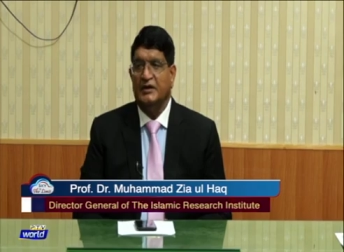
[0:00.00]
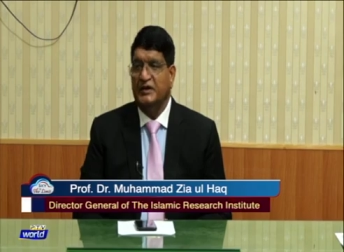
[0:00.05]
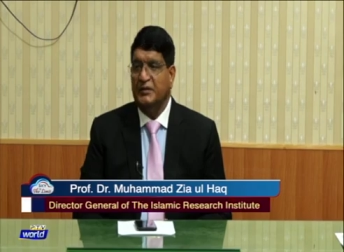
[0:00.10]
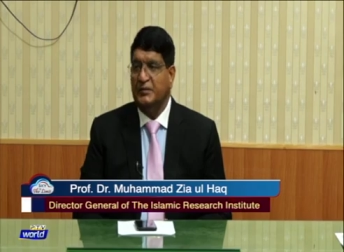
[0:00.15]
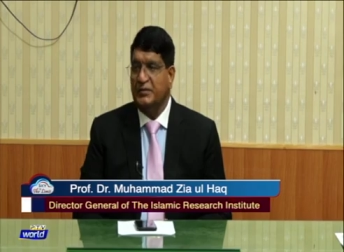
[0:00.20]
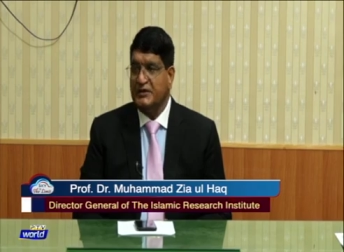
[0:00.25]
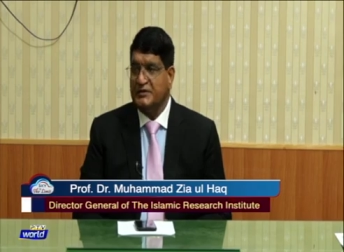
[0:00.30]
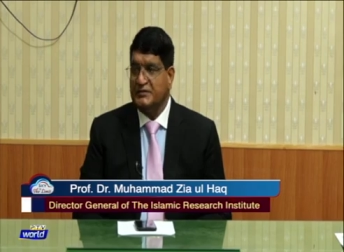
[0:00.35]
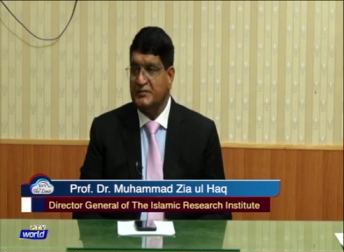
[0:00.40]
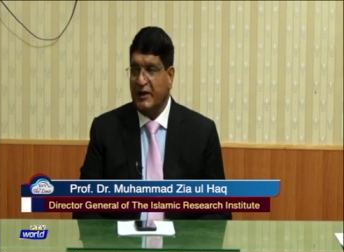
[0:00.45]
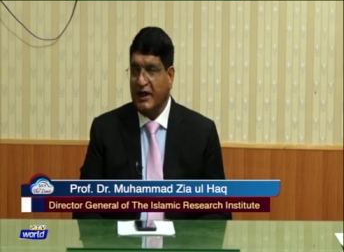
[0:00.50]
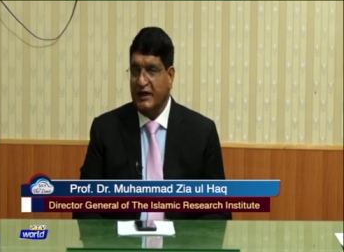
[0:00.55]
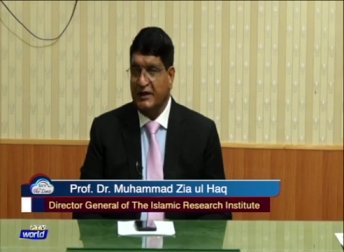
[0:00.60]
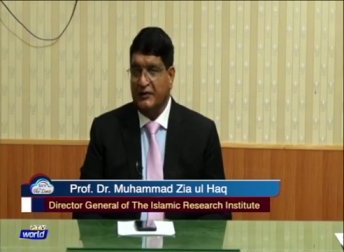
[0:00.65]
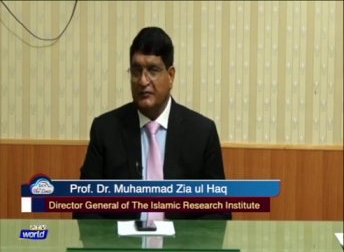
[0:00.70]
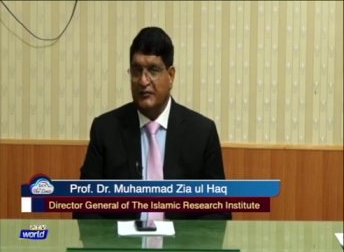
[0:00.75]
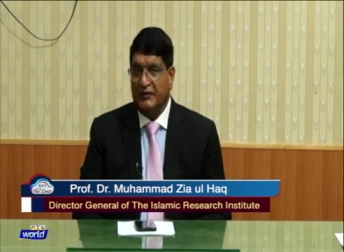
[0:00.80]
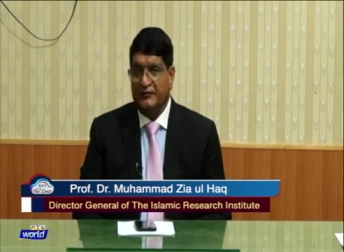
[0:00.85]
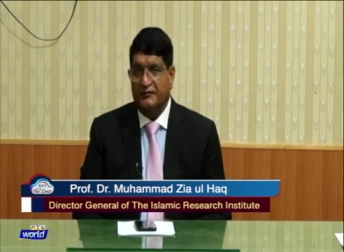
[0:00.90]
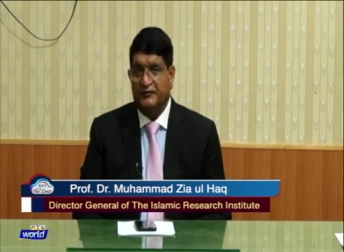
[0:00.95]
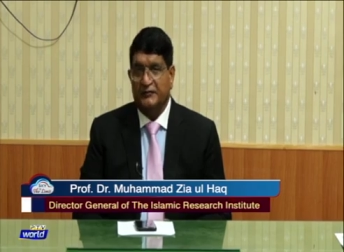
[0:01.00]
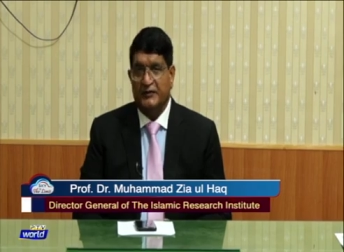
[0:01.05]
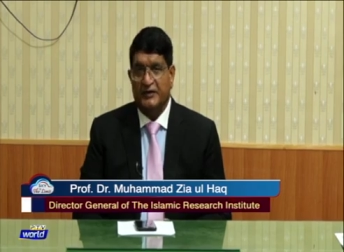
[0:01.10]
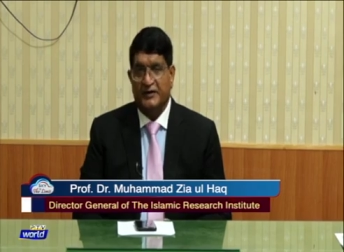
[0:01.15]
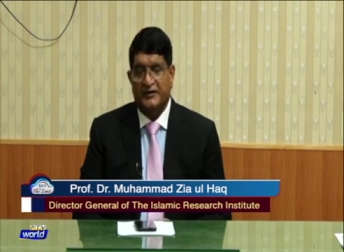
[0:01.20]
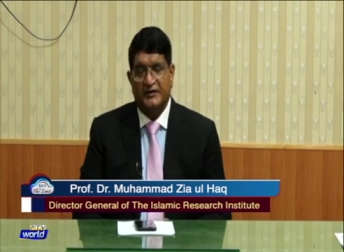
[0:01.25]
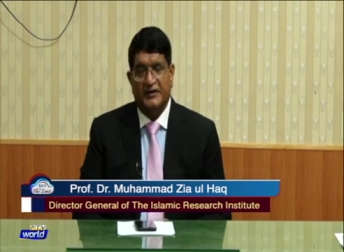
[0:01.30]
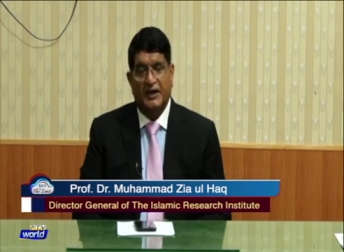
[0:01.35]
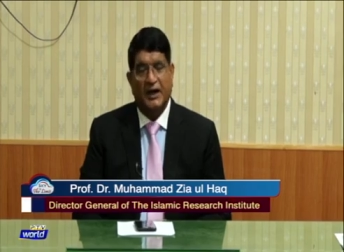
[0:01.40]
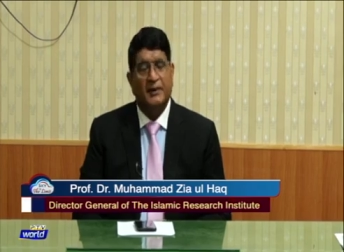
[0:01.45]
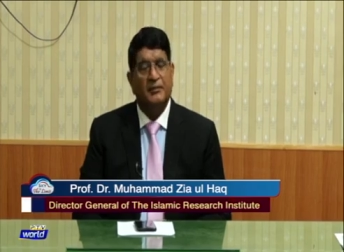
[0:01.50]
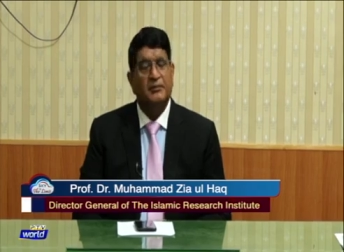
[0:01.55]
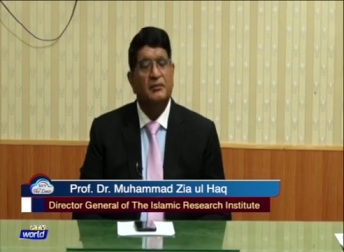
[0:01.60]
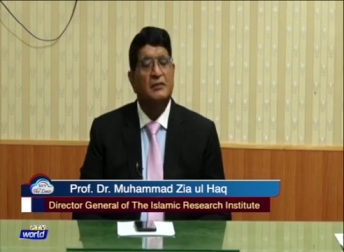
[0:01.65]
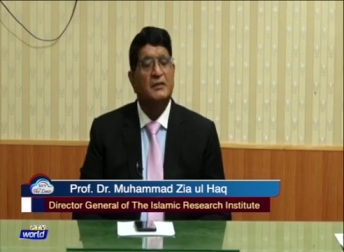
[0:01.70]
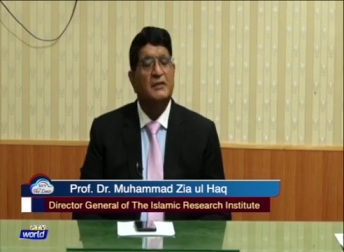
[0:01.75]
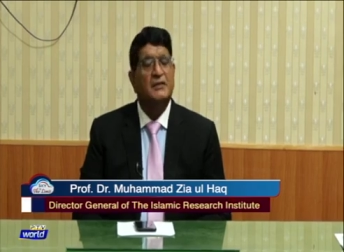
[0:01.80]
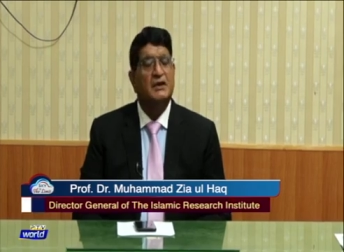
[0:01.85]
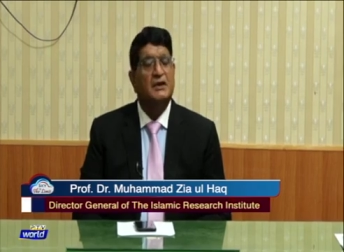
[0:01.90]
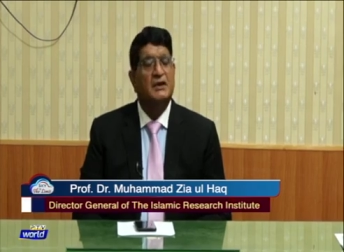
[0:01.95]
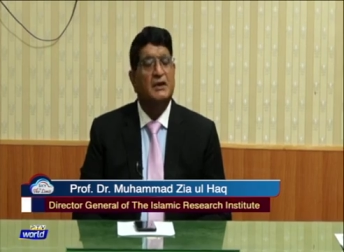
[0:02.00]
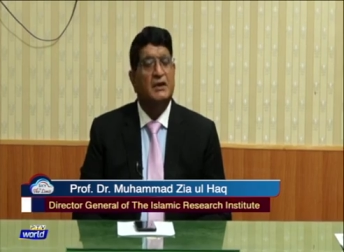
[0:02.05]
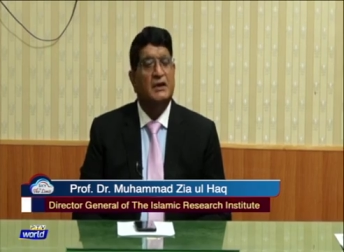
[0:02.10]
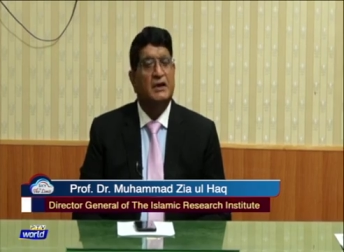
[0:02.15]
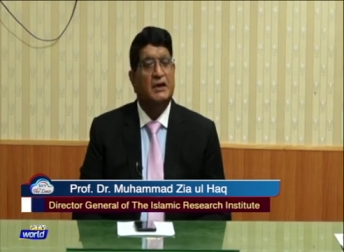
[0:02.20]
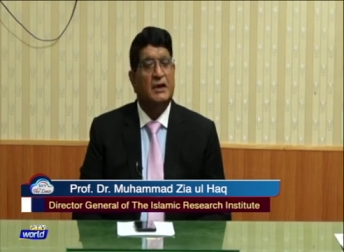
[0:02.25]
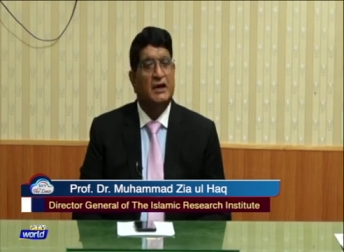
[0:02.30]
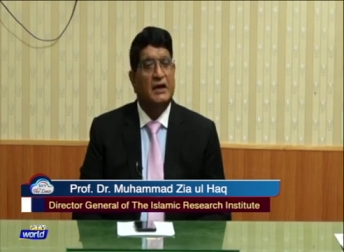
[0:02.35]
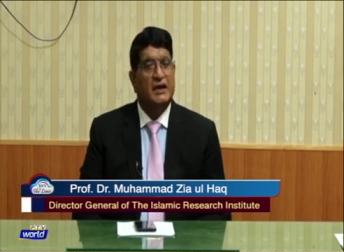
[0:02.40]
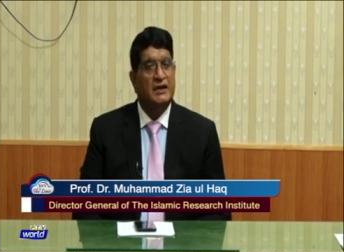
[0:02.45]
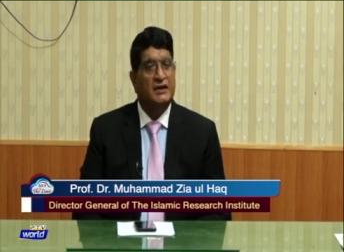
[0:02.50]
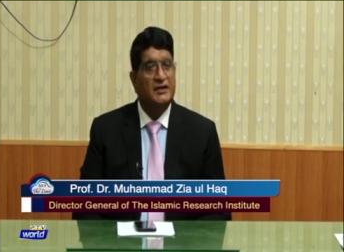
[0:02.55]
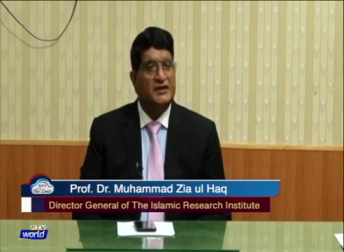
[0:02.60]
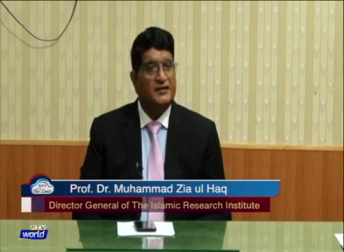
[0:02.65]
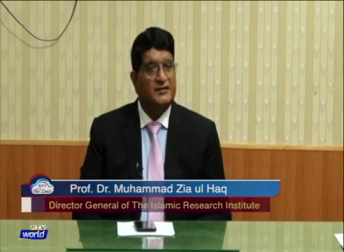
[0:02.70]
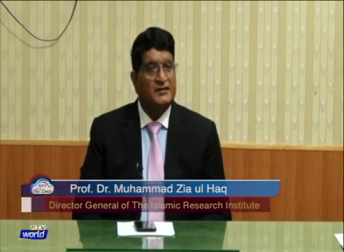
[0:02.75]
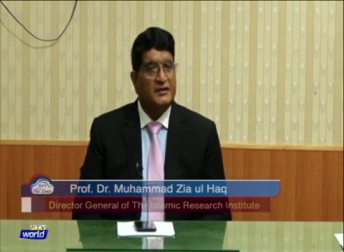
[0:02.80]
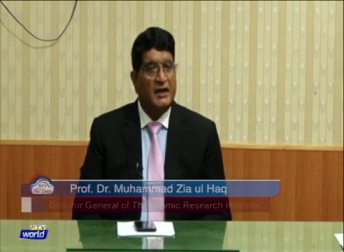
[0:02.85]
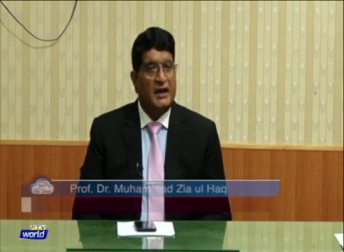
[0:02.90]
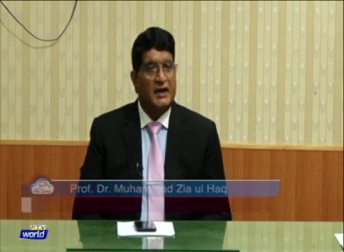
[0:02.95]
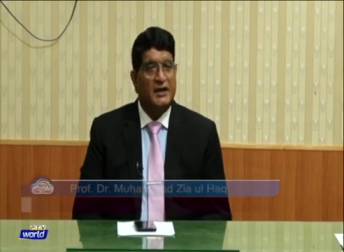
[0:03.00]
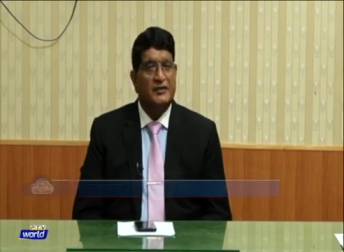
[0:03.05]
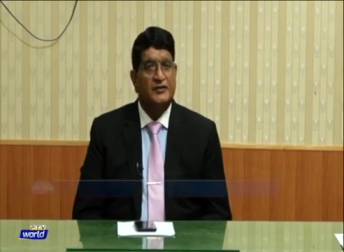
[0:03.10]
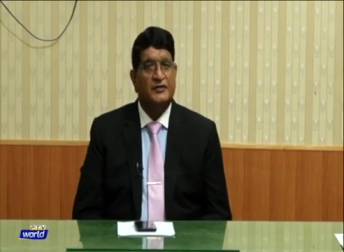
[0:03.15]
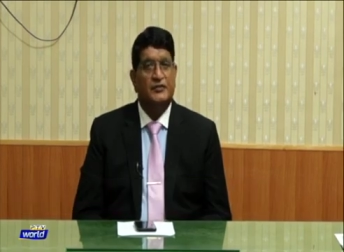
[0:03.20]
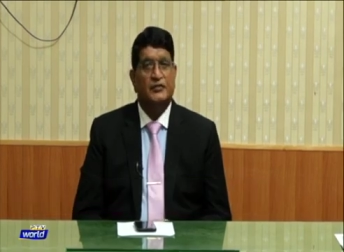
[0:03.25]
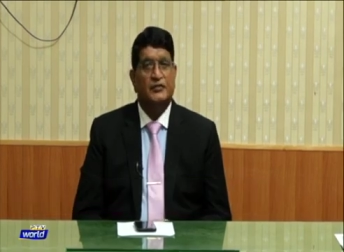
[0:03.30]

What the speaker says: the perspective of Islam. In this class,